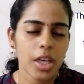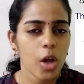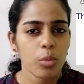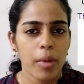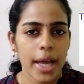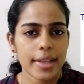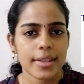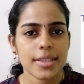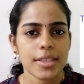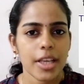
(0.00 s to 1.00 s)
Now, by
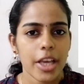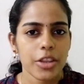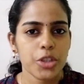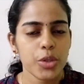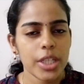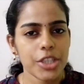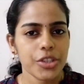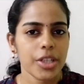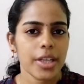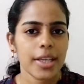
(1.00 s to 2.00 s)
this, the
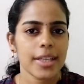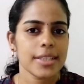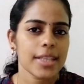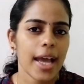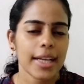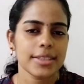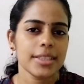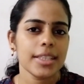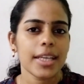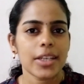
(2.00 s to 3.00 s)
judiciary is
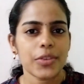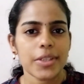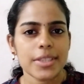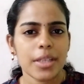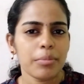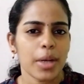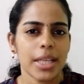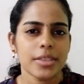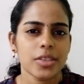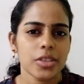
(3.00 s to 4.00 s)
acting in
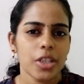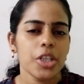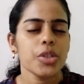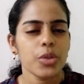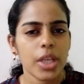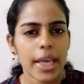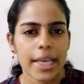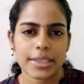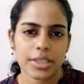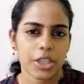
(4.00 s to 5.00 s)
resemblance to the
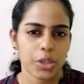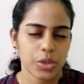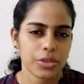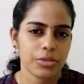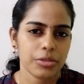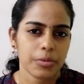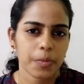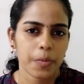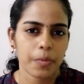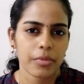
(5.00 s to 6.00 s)
executive.
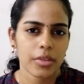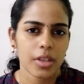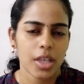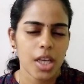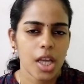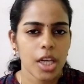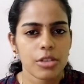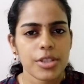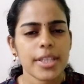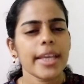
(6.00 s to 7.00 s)

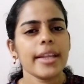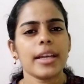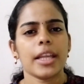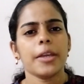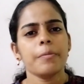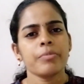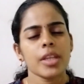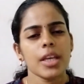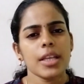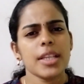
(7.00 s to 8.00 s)
Now, secondly,
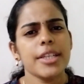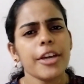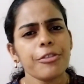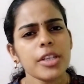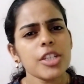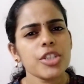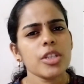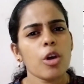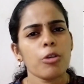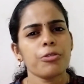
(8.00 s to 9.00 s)
the
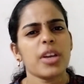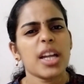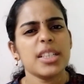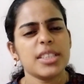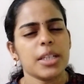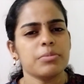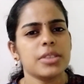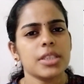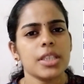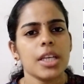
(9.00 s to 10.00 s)
definition of
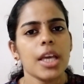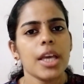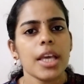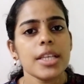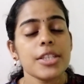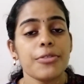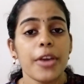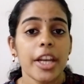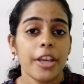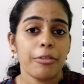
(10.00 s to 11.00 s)
contempt is
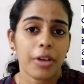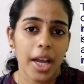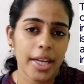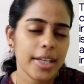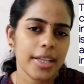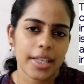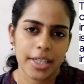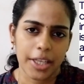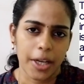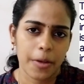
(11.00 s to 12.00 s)
very wide in
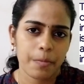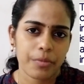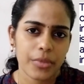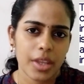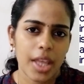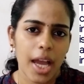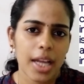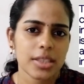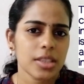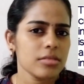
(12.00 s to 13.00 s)
India,
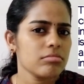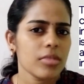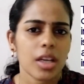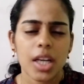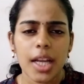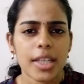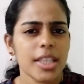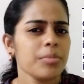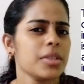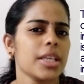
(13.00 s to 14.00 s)
that a
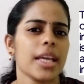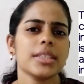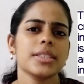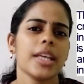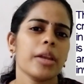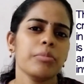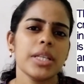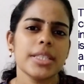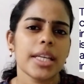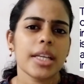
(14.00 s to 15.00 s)
contempt case can
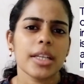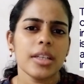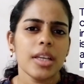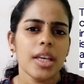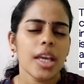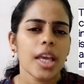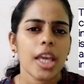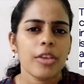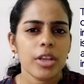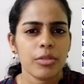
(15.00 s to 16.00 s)
be
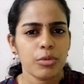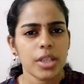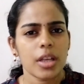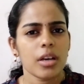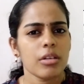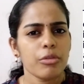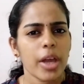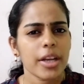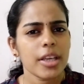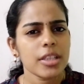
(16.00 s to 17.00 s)
taken even with a
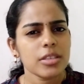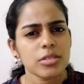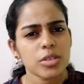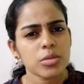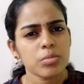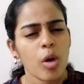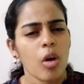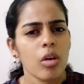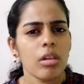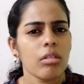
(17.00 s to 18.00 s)
very
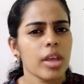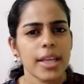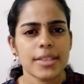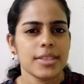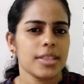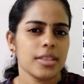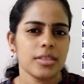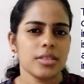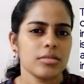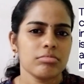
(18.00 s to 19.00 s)
small
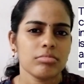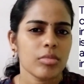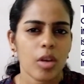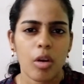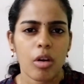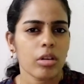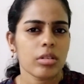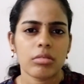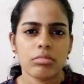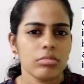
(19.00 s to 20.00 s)
incidents
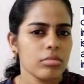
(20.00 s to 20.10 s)
or